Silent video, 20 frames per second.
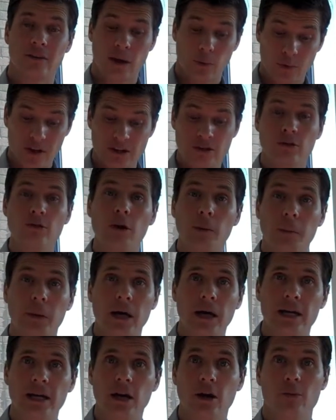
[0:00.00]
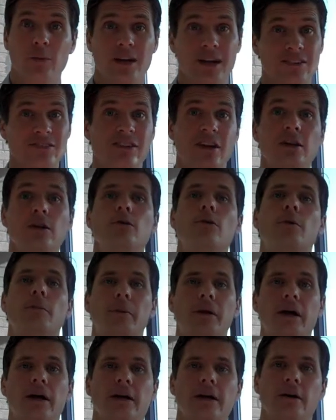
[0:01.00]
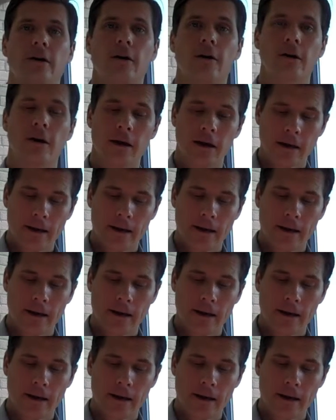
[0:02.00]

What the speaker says: that we do apply here, we continue to apply here,